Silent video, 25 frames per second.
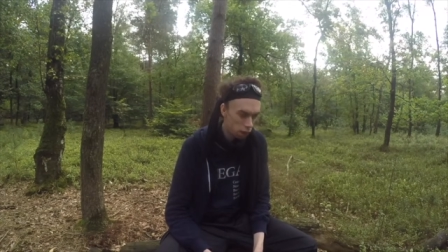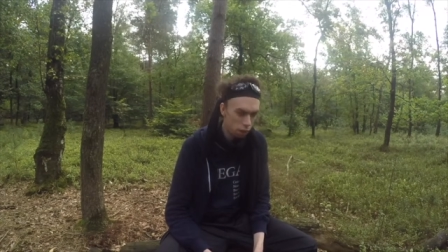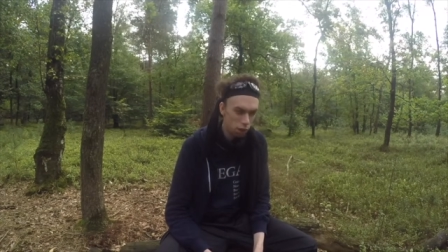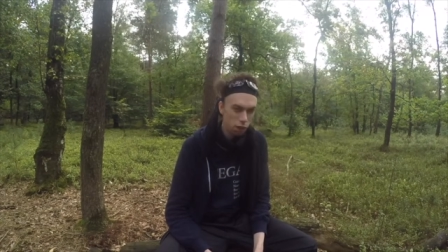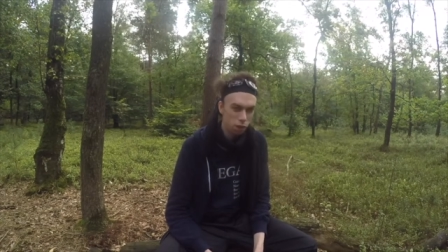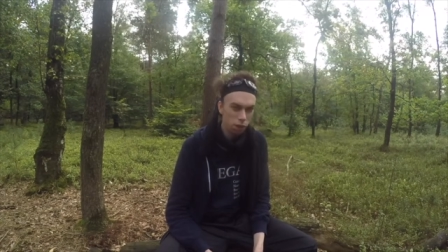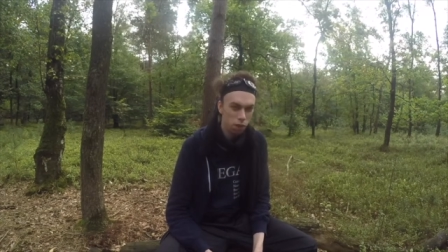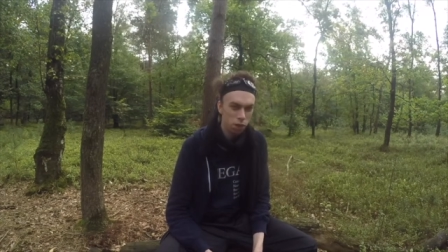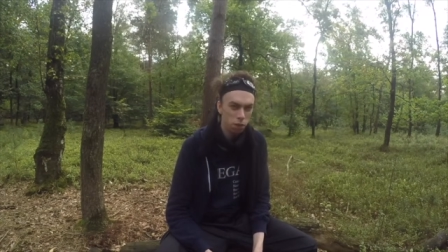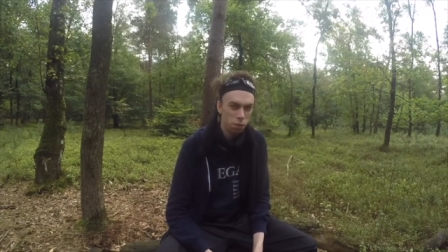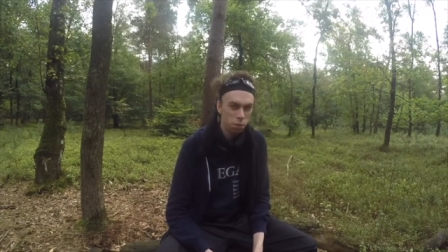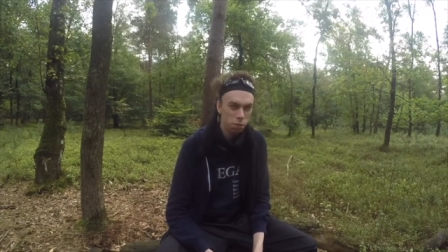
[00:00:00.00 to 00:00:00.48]

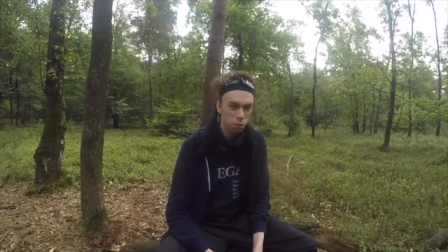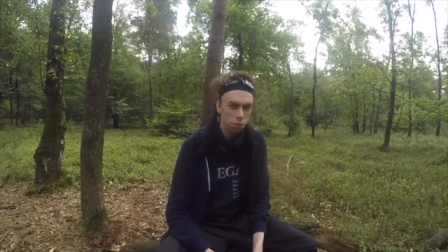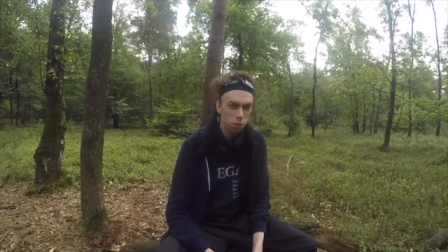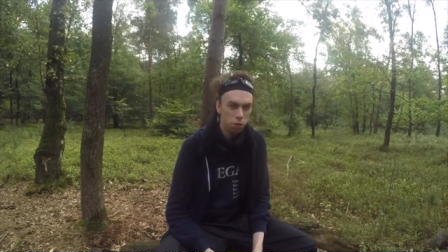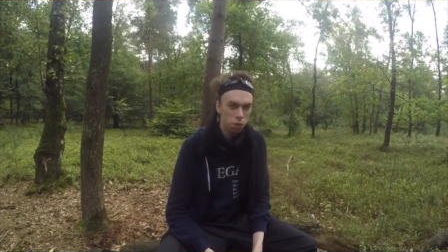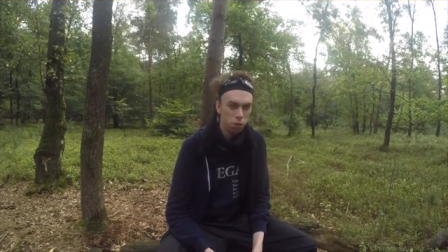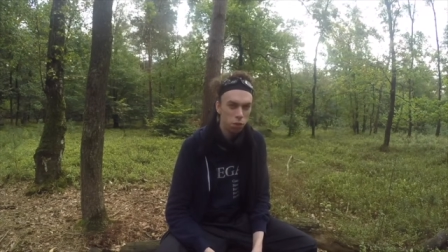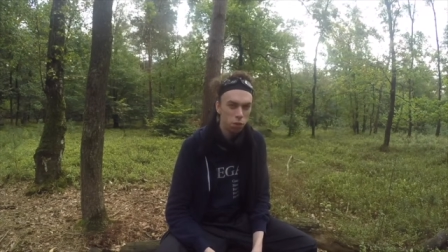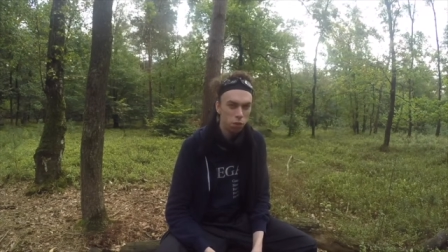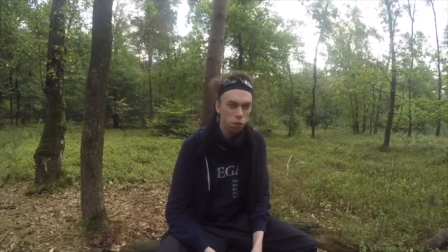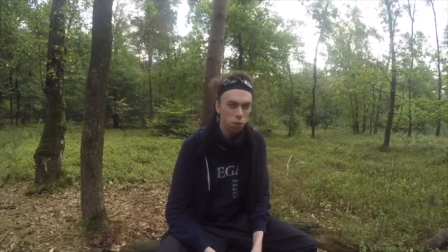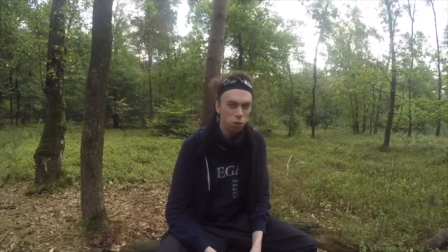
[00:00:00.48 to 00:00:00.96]
um,
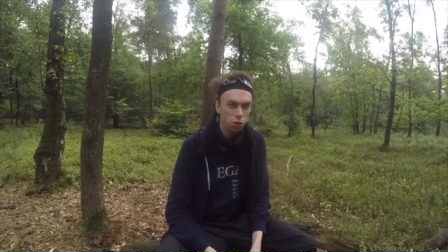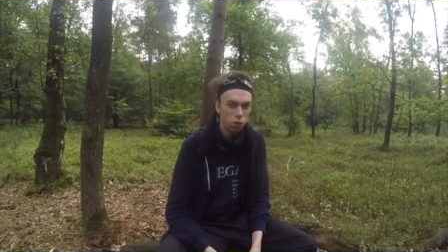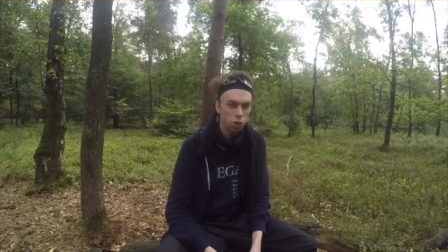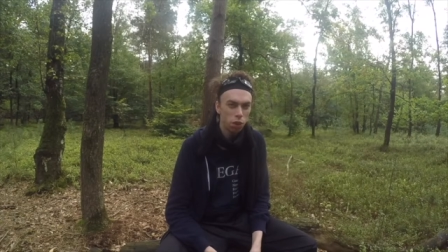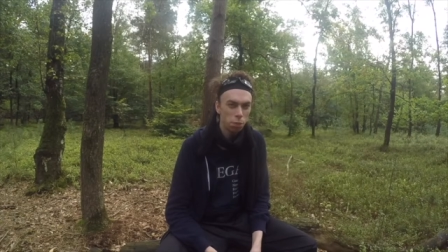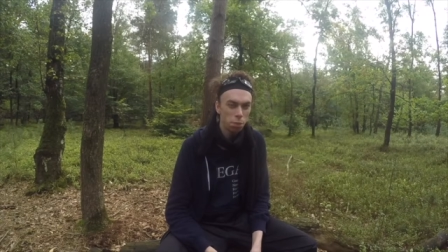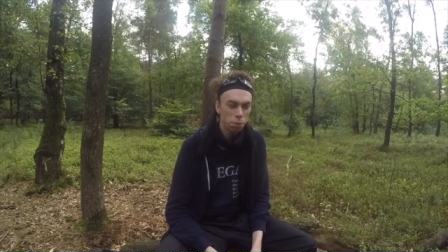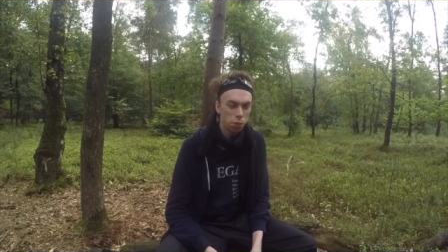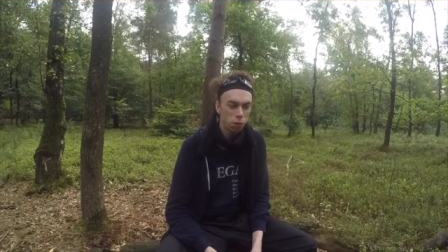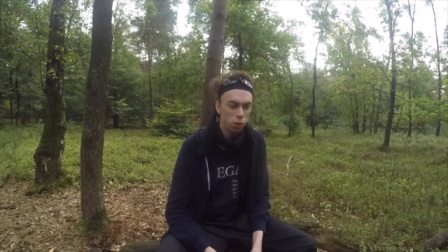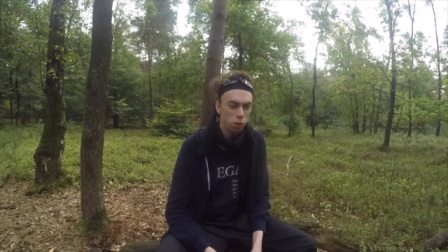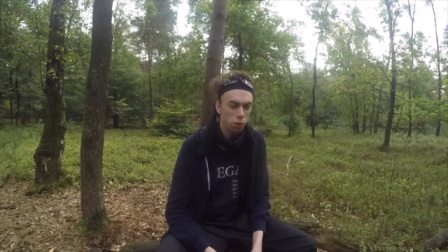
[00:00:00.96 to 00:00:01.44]

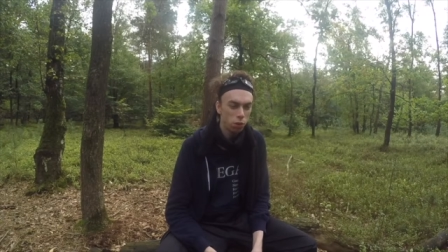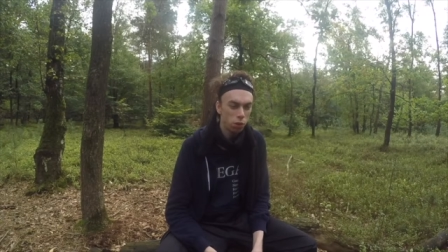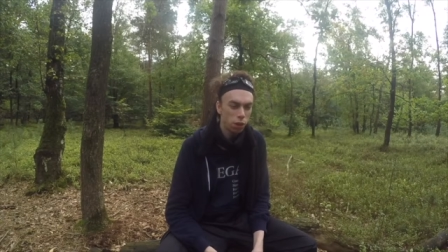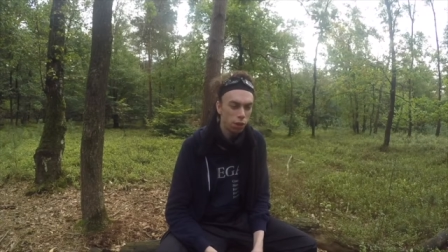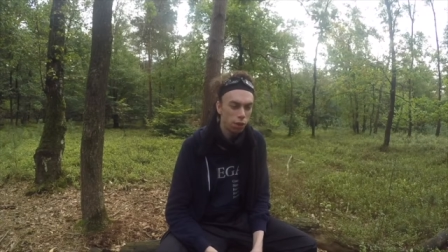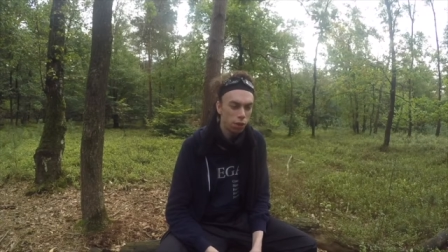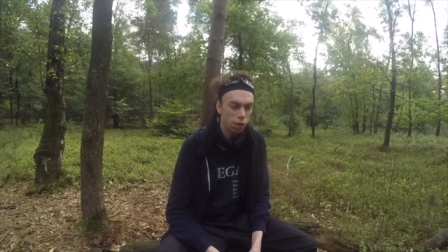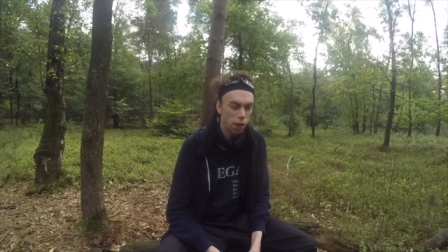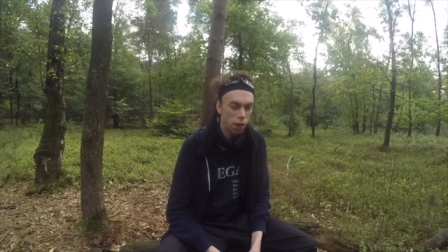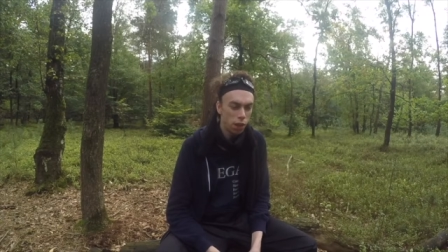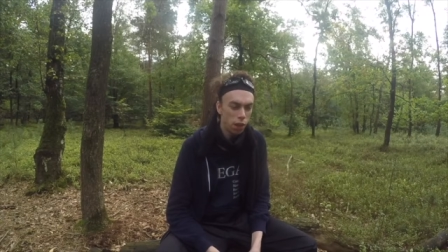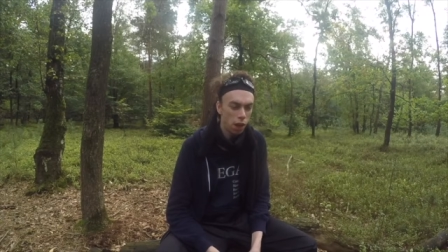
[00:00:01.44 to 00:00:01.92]
neurotypical
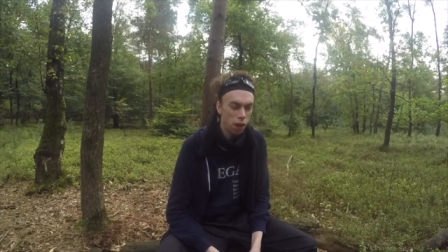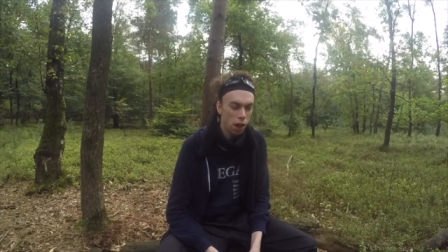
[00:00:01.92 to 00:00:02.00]
and